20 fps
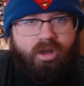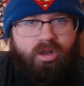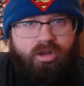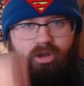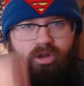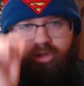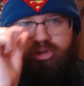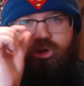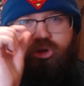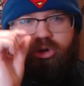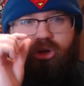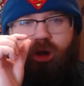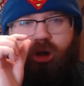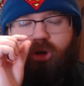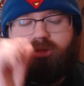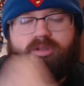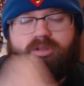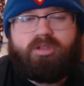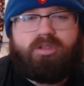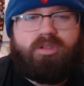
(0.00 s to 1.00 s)
A little too
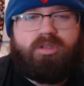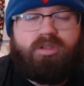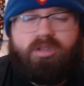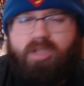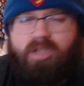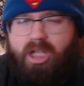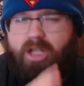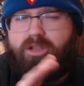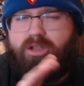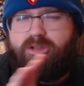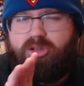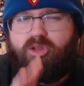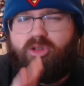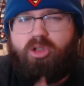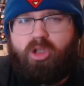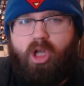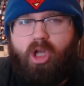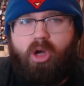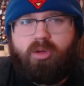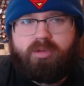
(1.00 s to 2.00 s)
close. A little too
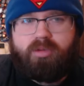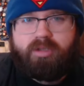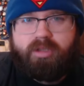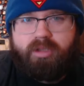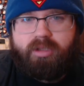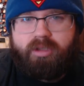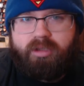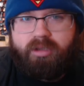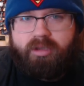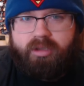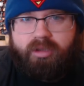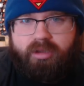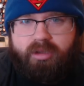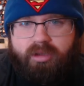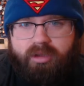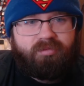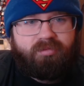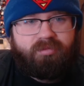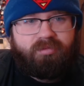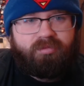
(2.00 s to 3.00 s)
close.
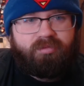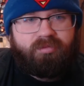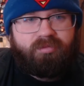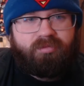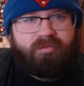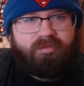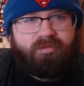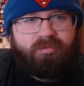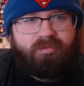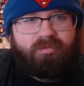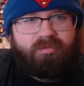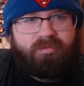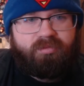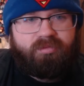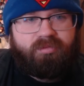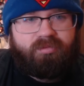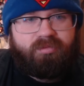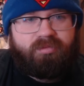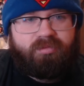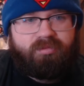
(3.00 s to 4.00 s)

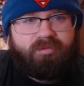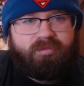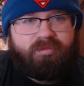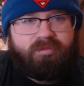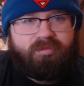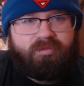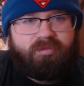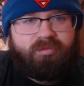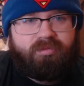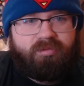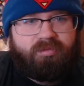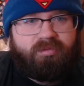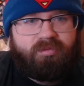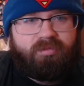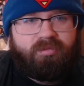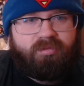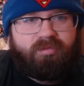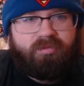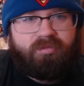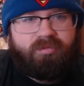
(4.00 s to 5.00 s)
I'm not a bad
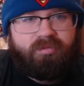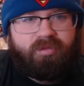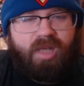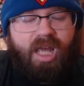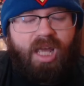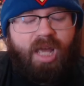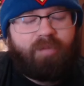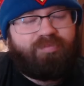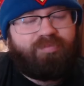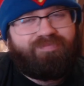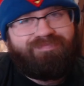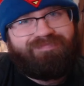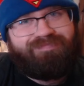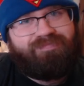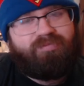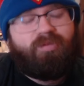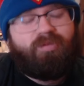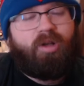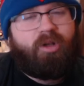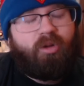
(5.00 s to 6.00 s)
guy. I mean,
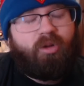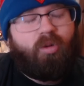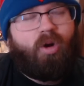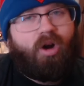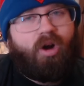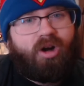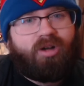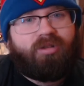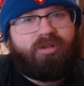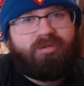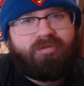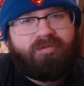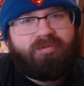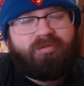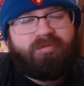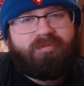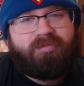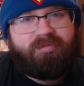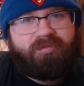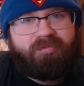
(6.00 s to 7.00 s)
am you are.
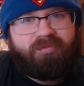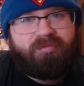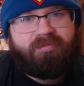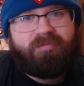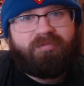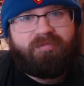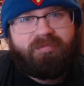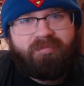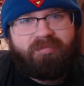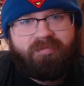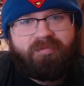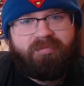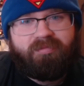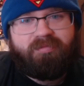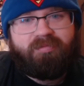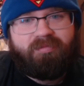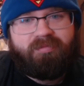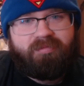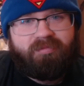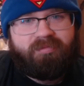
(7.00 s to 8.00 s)
Had to stop you from
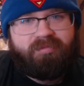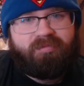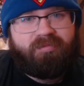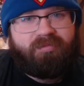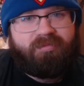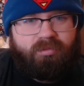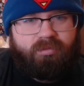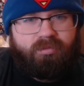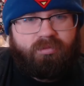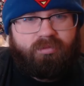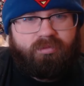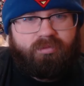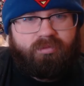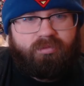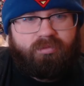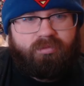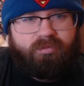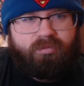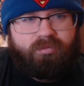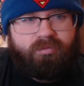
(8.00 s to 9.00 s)
blowing up the city.
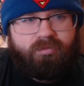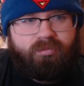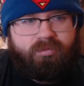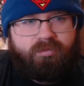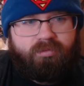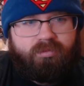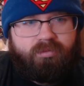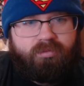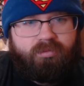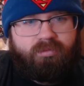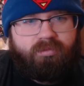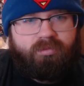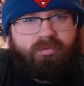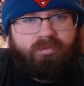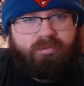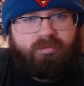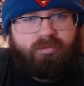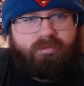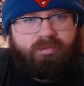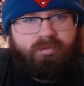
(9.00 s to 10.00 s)
I've been writing
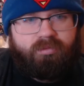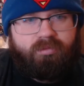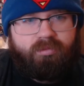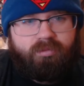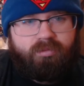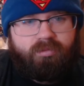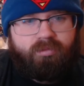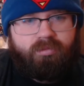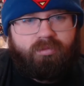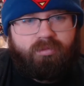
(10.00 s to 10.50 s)
my story